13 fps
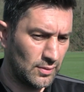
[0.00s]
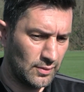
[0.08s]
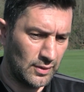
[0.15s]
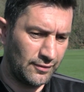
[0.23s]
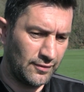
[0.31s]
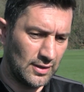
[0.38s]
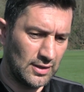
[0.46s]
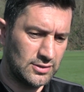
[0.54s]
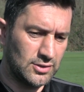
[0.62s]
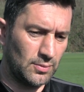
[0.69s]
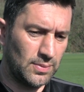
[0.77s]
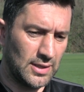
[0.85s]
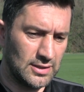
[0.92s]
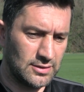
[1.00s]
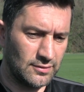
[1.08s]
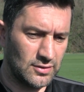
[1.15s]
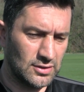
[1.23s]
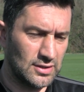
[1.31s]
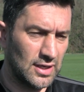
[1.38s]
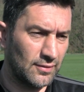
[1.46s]
we feel the two players have
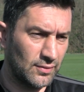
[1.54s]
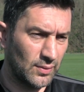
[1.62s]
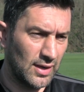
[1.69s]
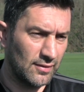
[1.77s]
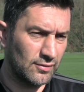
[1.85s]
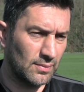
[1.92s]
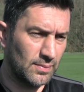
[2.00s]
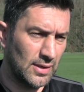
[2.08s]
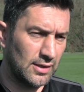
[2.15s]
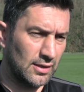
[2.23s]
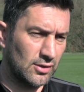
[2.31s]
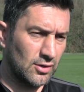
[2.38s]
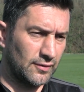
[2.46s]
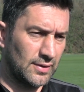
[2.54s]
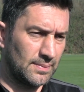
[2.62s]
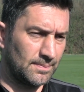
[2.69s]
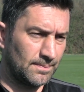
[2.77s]
just left, we have got plenty of cover.